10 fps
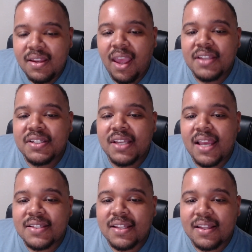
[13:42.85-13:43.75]
and she
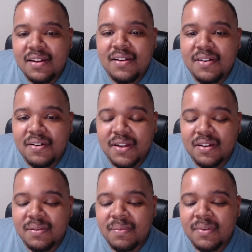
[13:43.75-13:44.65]
has the gun on
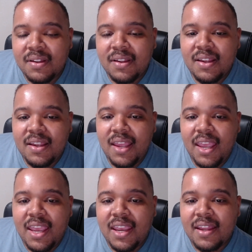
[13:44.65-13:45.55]
him,
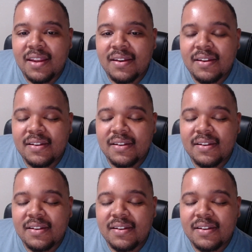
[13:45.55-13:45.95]
and